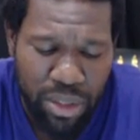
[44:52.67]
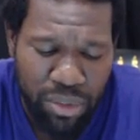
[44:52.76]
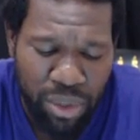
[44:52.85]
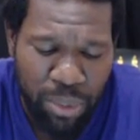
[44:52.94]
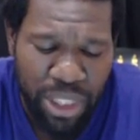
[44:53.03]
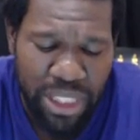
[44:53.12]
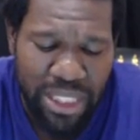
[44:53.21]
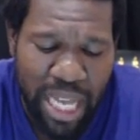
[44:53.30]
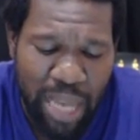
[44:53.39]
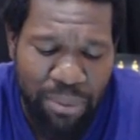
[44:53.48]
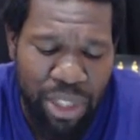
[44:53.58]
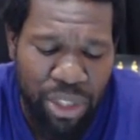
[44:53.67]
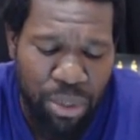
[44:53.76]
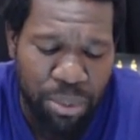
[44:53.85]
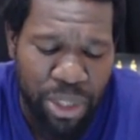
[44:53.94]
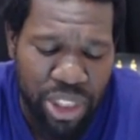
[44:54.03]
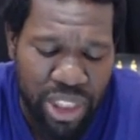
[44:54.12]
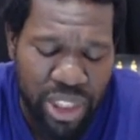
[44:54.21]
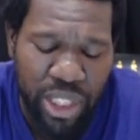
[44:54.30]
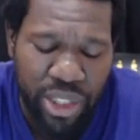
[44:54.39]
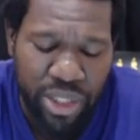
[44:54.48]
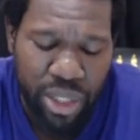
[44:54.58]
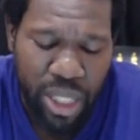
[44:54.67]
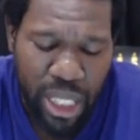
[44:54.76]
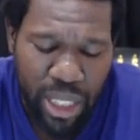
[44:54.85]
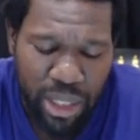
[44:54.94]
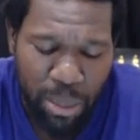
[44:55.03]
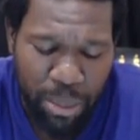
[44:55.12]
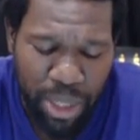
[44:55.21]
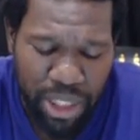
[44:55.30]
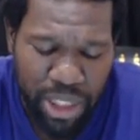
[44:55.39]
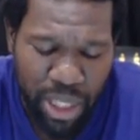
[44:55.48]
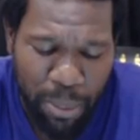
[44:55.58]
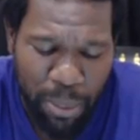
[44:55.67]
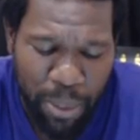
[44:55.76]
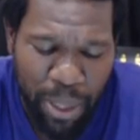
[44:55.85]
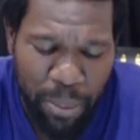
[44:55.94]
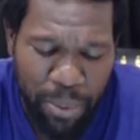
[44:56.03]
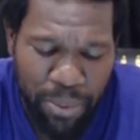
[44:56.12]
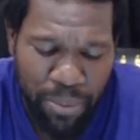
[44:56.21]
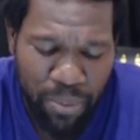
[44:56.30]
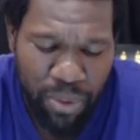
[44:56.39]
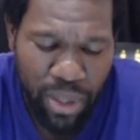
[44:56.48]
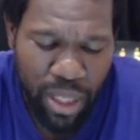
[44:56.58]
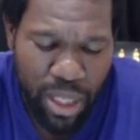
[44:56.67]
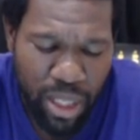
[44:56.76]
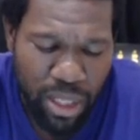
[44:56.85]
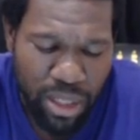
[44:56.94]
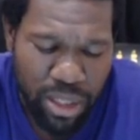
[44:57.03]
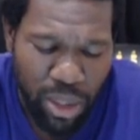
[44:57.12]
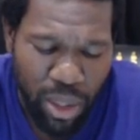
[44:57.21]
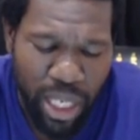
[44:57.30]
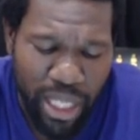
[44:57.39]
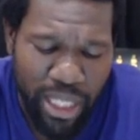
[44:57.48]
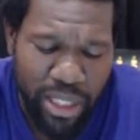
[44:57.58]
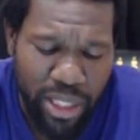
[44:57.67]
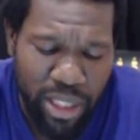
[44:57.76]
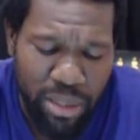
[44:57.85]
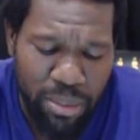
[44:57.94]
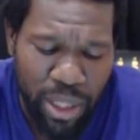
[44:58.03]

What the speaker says: Idumeans ceased to be a separate people. So 100 years.